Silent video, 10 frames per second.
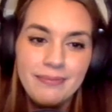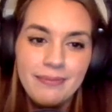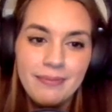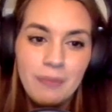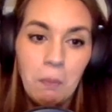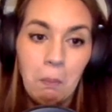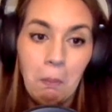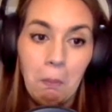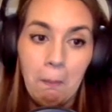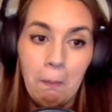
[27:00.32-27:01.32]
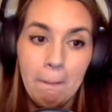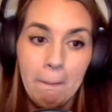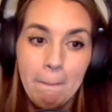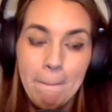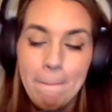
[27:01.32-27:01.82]

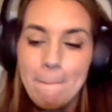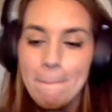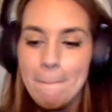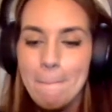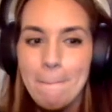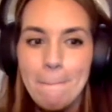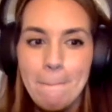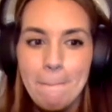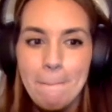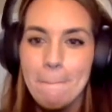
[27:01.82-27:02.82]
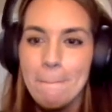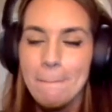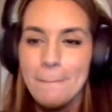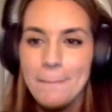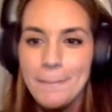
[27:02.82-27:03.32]

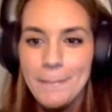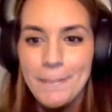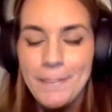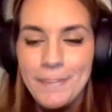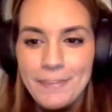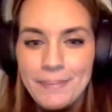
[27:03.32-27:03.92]
The person shown says nothing.